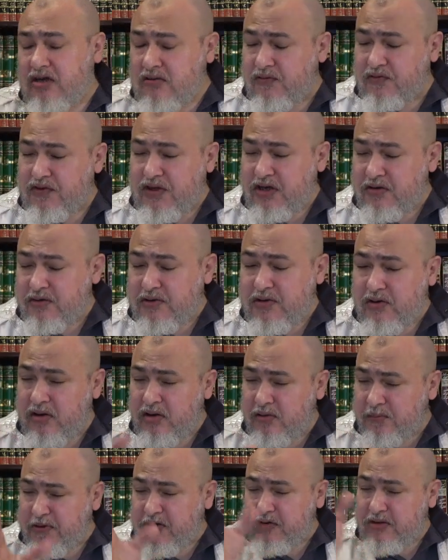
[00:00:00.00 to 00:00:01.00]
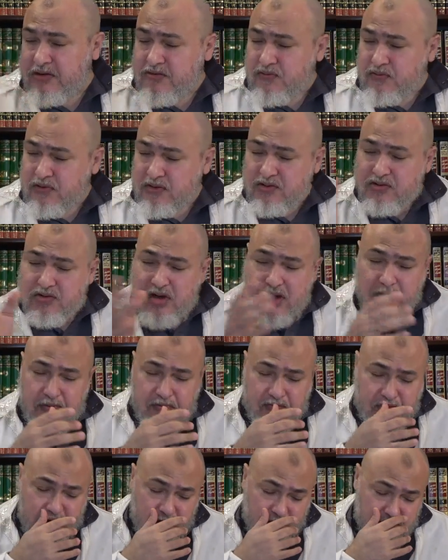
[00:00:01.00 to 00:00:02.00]
of the hypocrites for the tribe
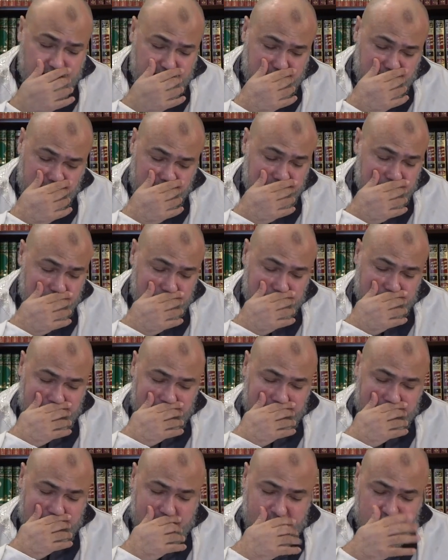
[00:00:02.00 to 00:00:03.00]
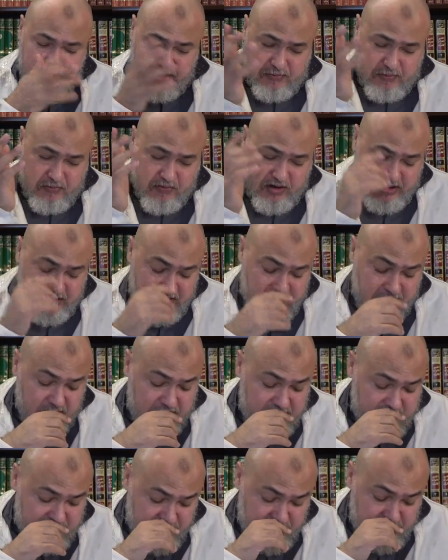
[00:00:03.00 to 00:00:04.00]
of Aus. His name right now
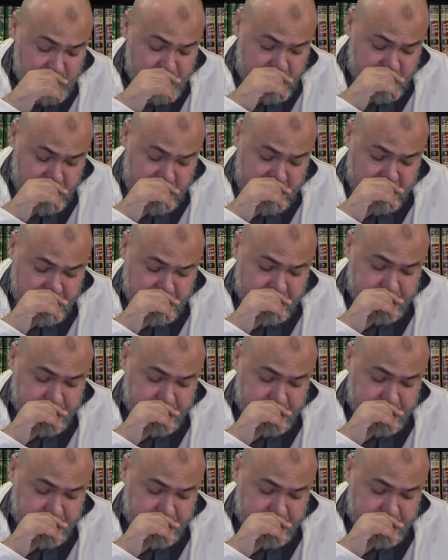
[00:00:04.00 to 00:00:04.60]
escapes me.